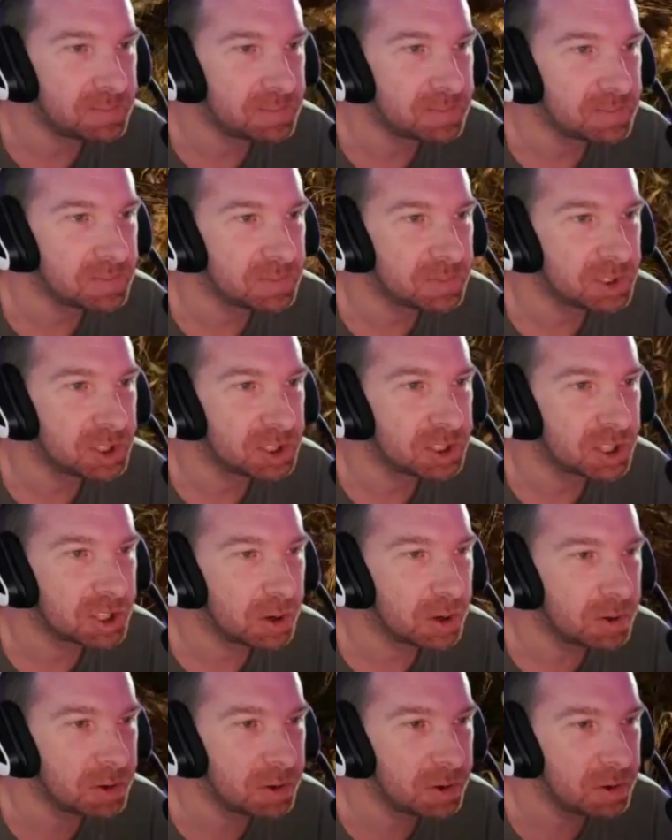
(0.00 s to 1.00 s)
Just go
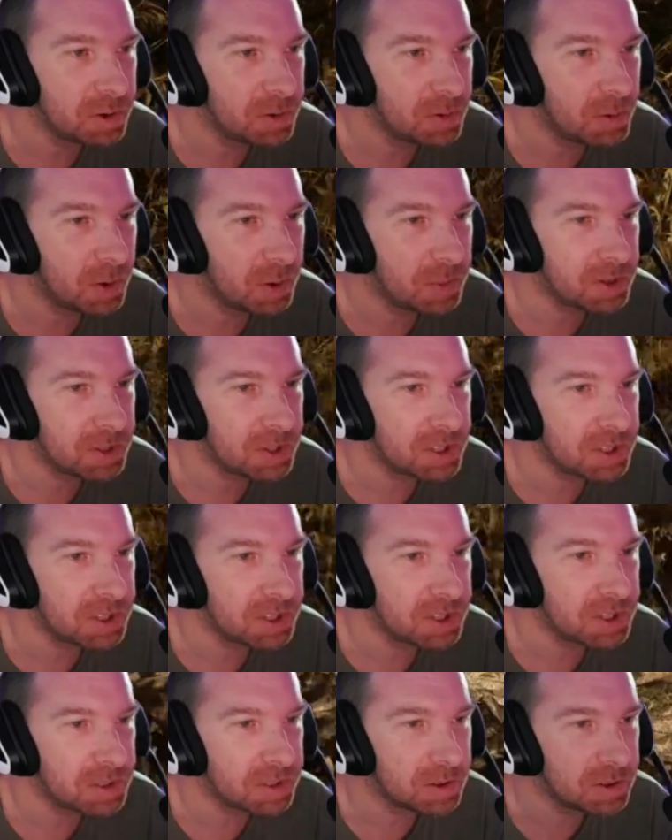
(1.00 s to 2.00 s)
through, rummaging
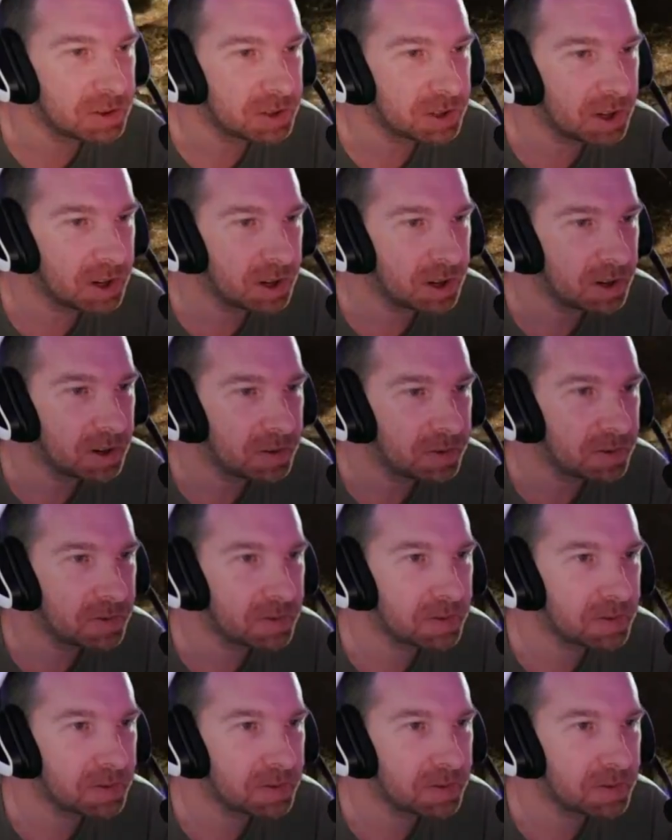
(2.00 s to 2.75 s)
through stuff.